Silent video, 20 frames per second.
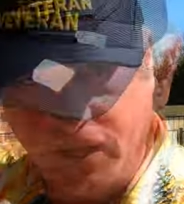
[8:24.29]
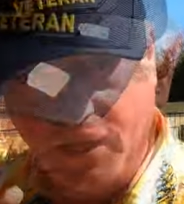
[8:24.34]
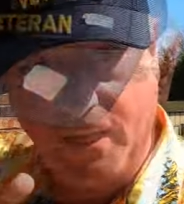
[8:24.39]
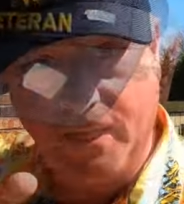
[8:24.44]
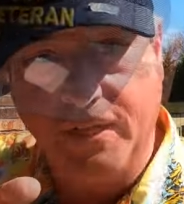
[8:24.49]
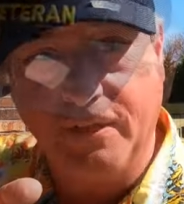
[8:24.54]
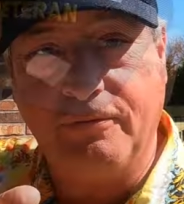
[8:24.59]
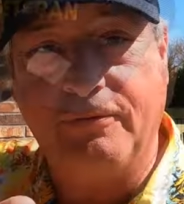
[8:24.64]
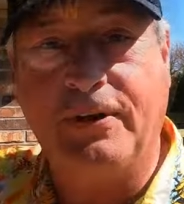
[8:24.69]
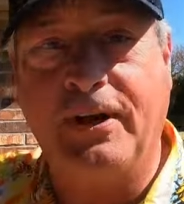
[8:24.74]

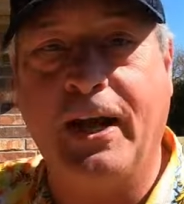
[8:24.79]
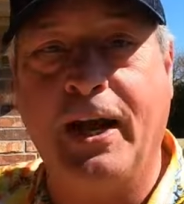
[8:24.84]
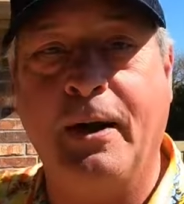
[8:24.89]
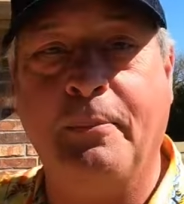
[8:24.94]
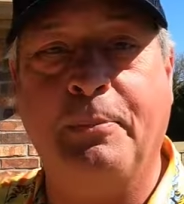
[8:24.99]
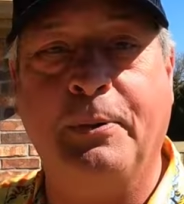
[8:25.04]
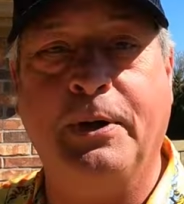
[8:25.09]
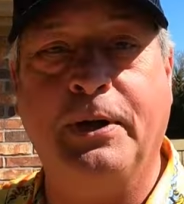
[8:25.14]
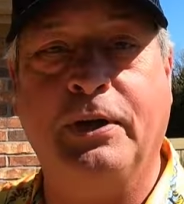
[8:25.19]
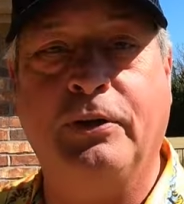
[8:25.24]
And if
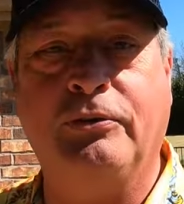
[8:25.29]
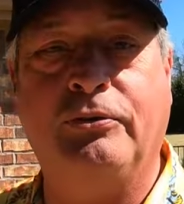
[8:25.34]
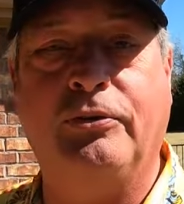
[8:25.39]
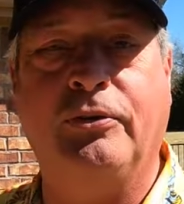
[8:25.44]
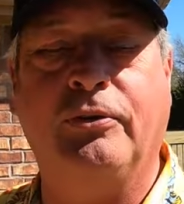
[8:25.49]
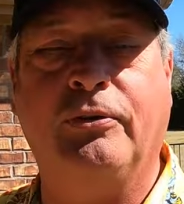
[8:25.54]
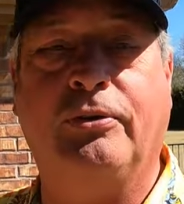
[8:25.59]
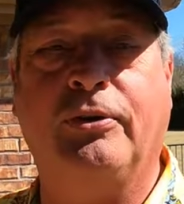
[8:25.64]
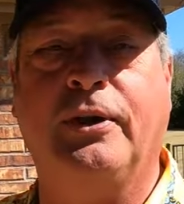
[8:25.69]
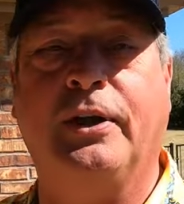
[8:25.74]
camping is
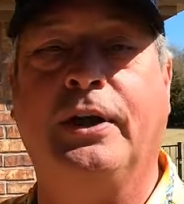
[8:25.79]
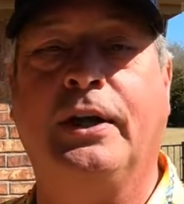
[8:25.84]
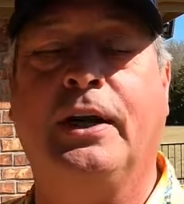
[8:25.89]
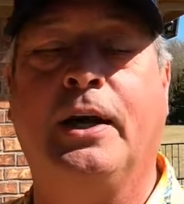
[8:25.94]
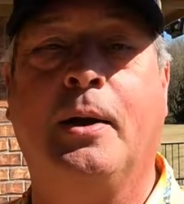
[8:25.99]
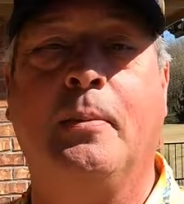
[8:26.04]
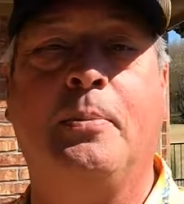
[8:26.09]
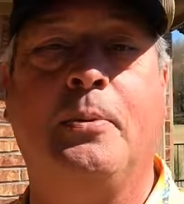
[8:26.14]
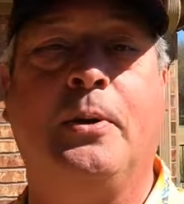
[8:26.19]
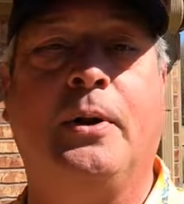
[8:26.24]
your
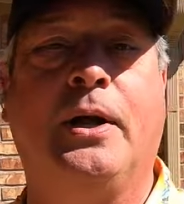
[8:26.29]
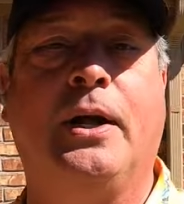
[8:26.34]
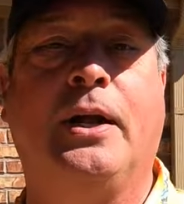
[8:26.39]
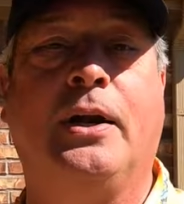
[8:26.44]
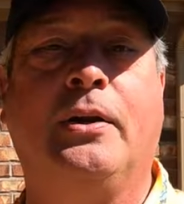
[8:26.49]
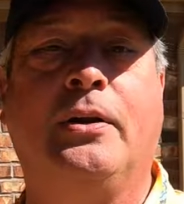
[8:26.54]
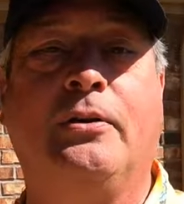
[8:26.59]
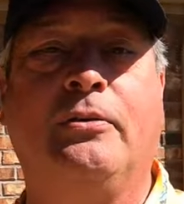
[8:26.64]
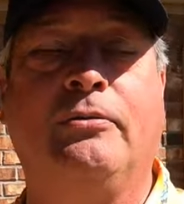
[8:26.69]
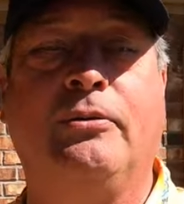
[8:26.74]
thing, I put
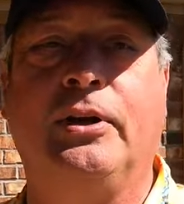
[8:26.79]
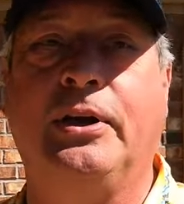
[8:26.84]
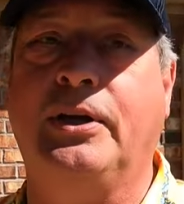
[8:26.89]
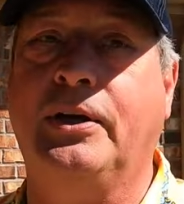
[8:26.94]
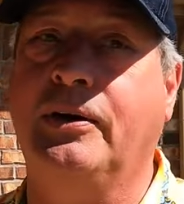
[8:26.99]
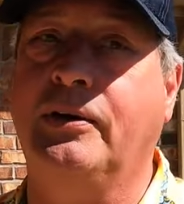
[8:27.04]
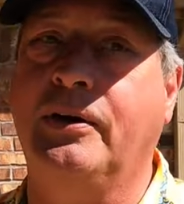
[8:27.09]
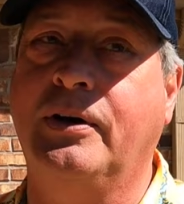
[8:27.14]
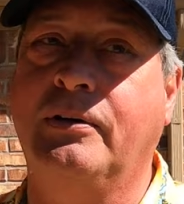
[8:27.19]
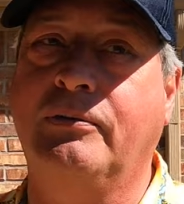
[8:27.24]
out a new
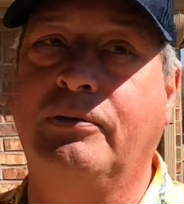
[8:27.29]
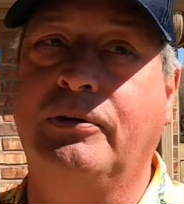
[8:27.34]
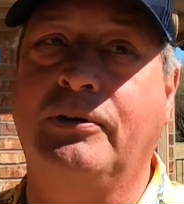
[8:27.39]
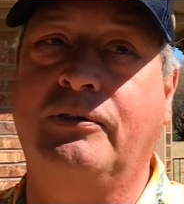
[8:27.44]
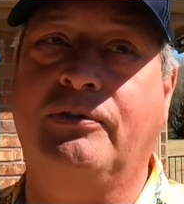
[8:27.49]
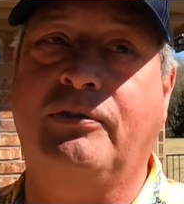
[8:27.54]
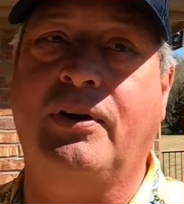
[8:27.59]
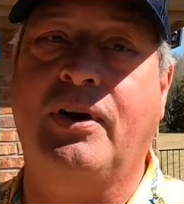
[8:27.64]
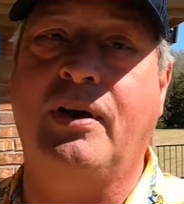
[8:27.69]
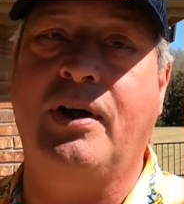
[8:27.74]
video every
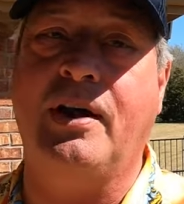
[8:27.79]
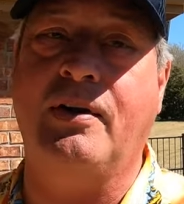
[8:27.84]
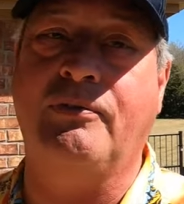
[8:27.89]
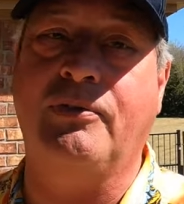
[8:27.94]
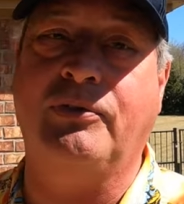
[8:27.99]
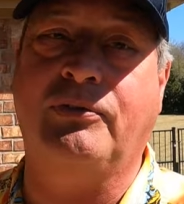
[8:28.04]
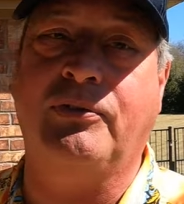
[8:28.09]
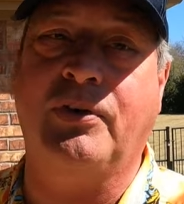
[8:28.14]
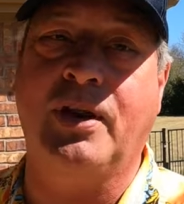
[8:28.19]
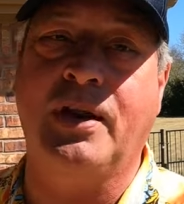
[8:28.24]

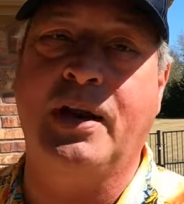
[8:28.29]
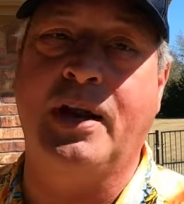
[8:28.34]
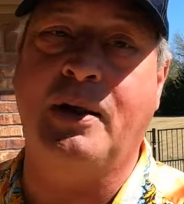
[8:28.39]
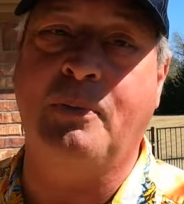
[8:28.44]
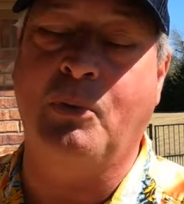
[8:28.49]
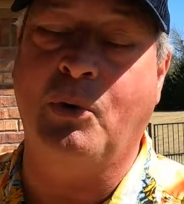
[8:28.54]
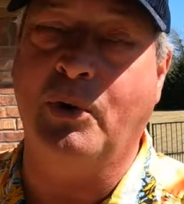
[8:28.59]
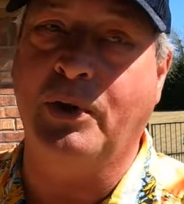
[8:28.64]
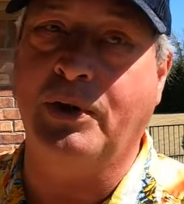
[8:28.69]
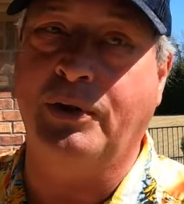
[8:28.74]
every
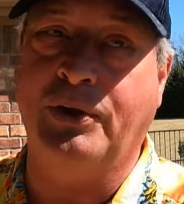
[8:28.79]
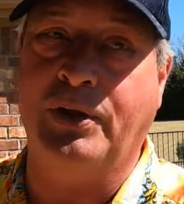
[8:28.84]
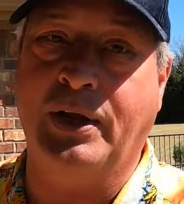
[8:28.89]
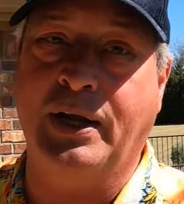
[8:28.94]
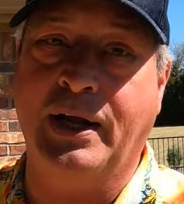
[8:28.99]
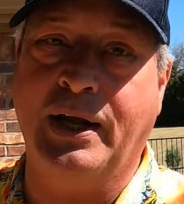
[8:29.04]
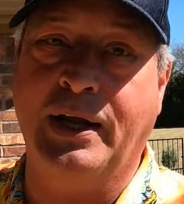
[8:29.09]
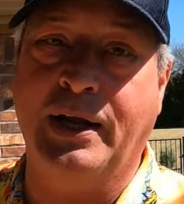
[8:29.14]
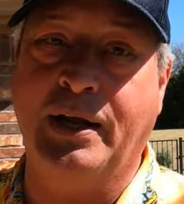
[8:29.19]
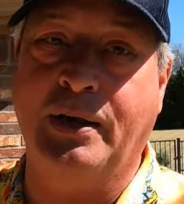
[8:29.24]
Sunday morning,
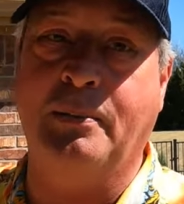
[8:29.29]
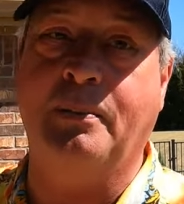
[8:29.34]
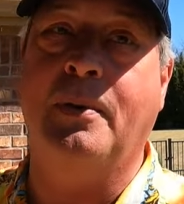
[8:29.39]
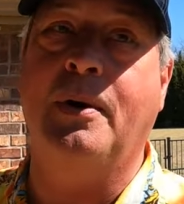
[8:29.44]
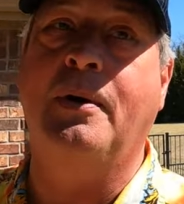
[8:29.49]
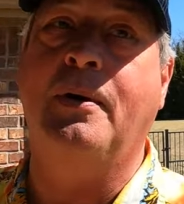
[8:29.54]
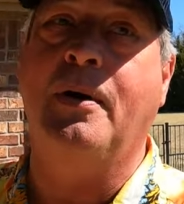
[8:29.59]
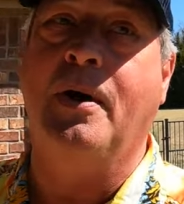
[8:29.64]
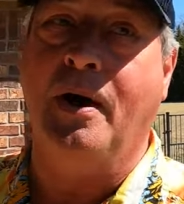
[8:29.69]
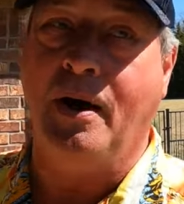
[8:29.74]
10 a.m
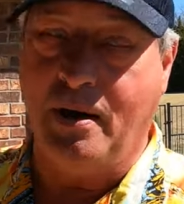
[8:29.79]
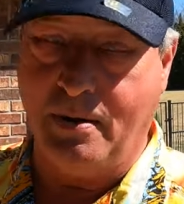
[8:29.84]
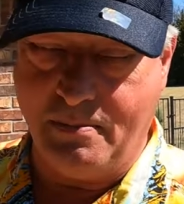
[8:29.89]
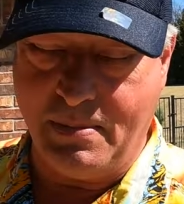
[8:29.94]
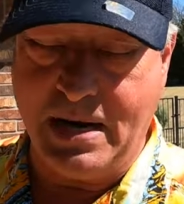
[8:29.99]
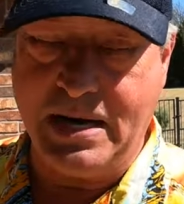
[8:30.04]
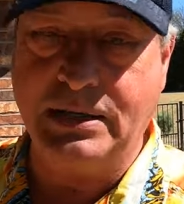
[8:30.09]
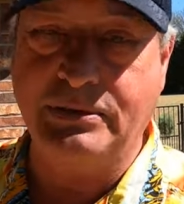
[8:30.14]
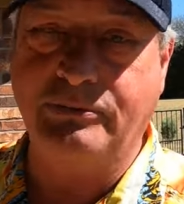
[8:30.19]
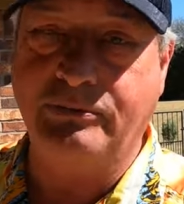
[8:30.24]

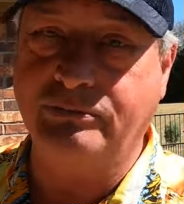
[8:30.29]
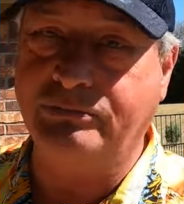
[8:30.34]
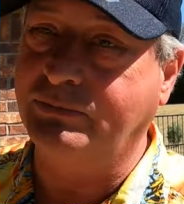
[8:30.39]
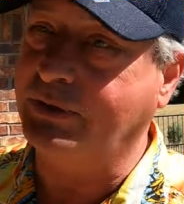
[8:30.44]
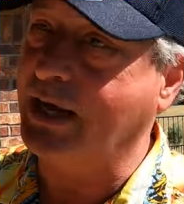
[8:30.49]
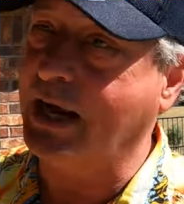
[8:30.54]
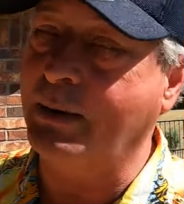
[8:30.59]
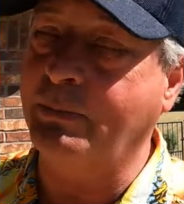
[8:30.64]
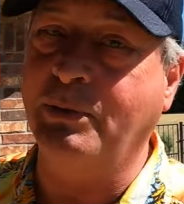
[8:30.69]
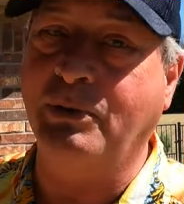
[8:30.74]
about
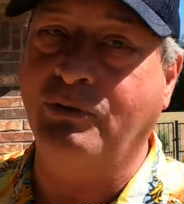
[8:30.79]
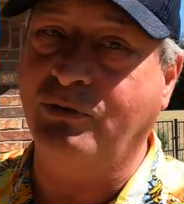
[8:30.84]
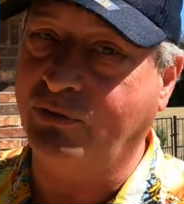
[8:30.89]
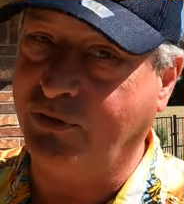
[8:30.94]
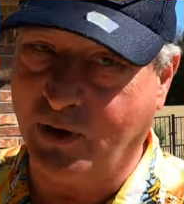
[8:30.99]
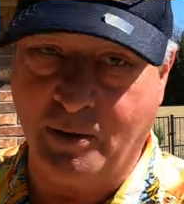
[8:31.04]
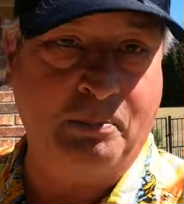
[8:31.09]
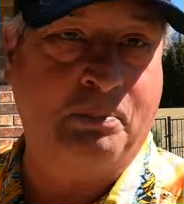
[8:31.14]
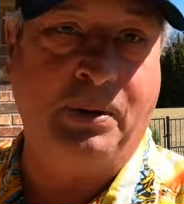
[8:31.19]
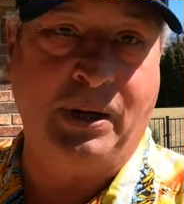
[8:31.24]
camping
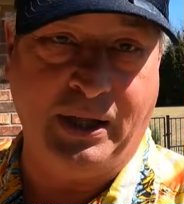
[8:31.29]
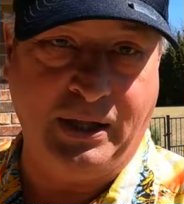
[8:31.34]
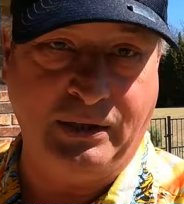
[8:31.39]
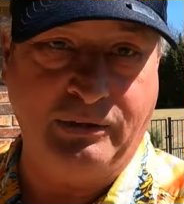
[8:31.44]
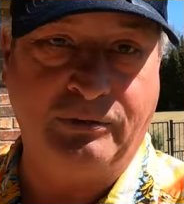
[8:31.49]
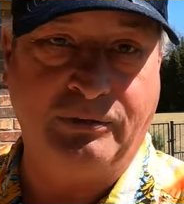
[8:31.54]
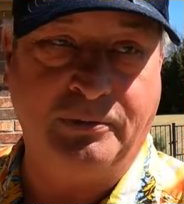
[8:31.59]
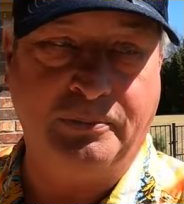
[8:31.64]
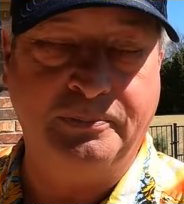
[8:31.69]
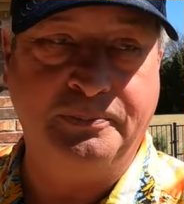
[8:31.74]

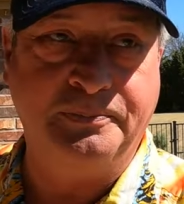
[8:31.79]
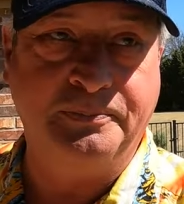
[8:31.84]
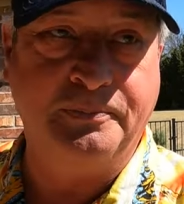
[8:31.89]
someplace.